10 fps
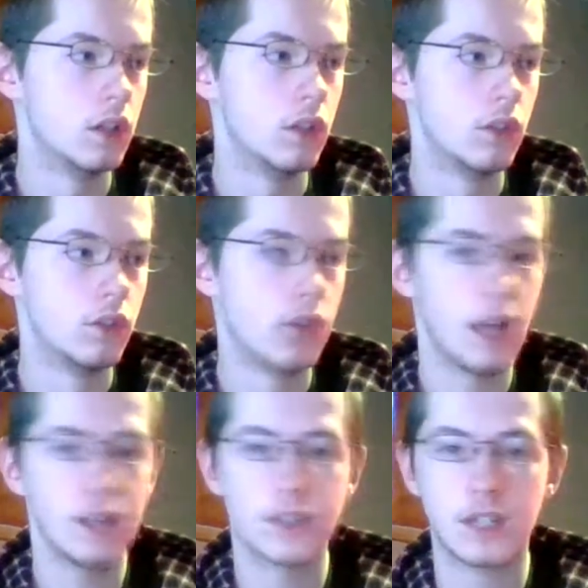
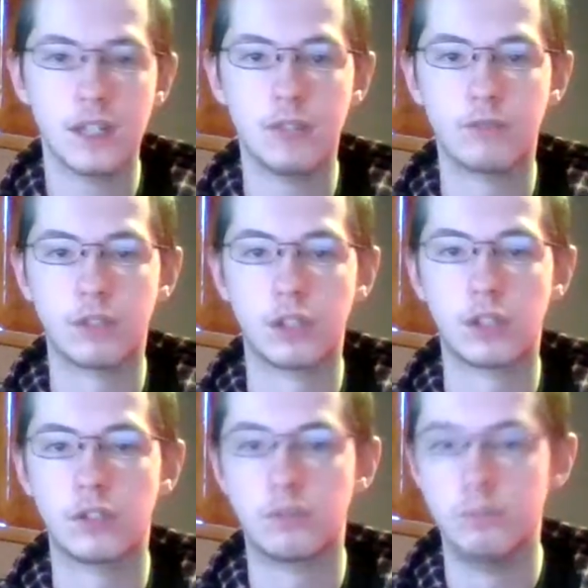That's it for
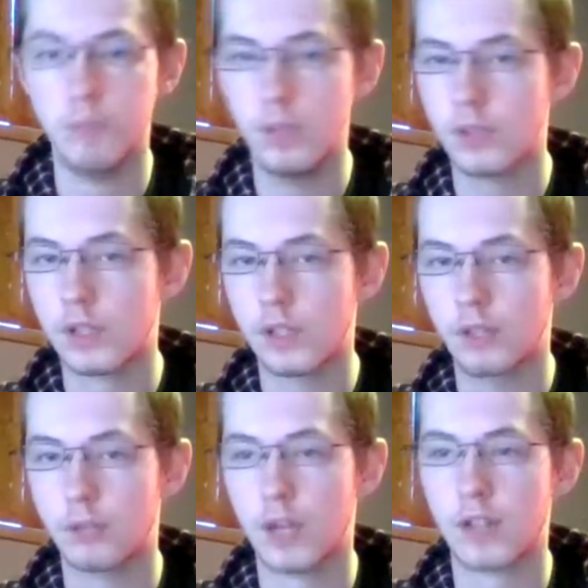
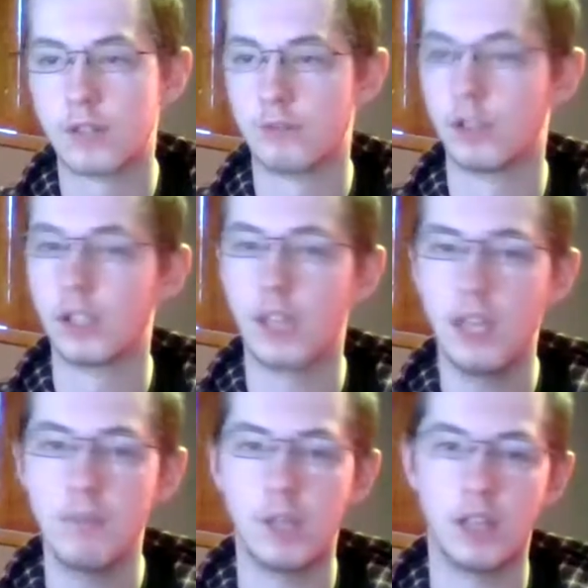music, but as for
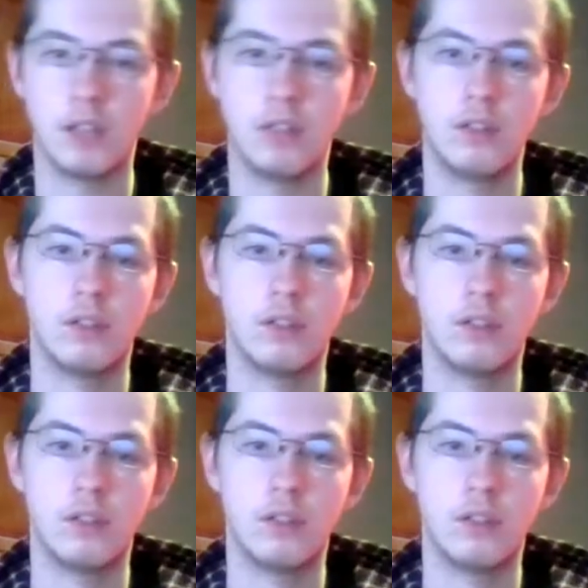gaming,